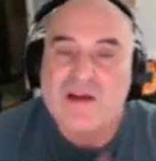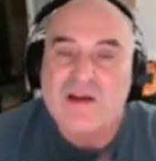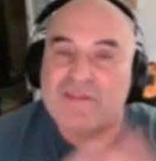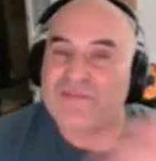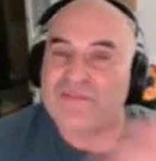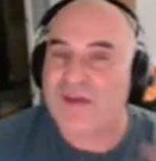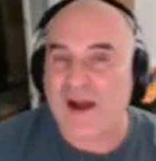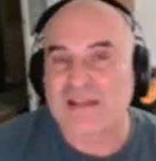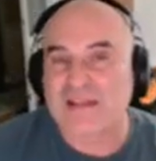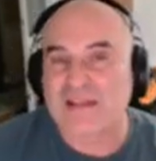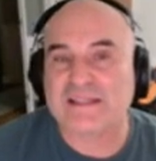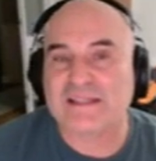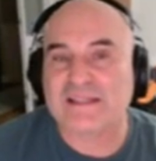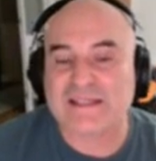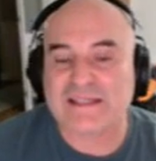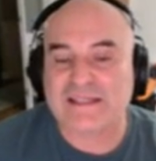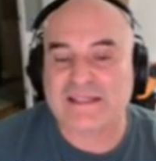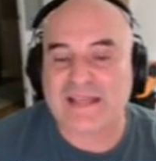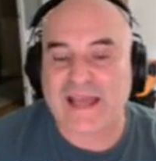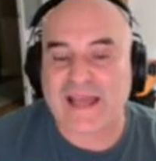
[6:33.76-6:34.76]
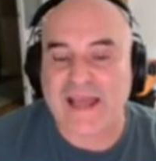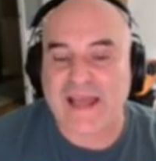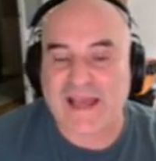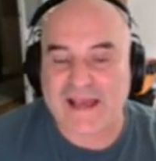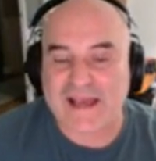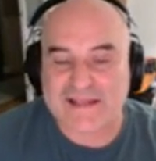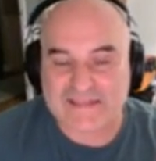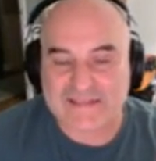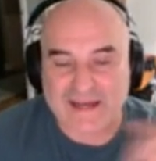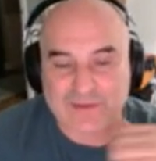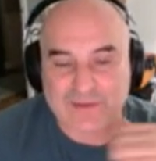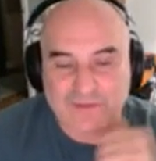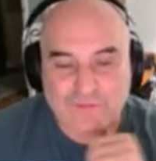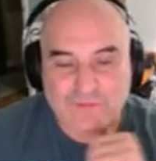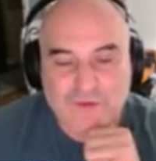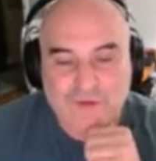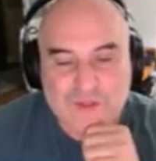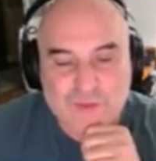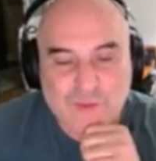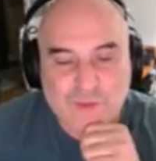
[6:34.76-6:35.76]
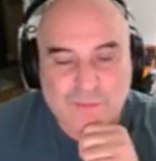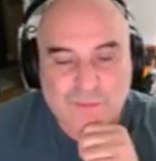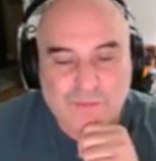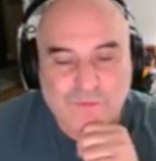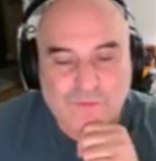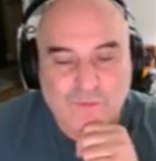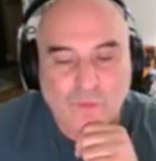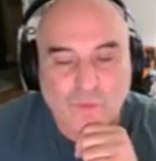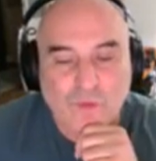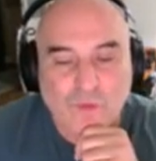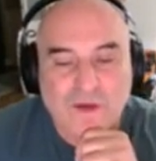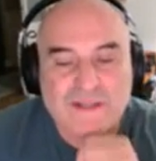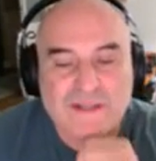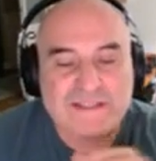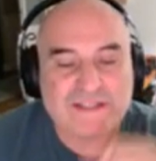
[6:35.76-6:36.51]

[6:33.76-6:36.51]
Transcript: Finally, as I referred to it before,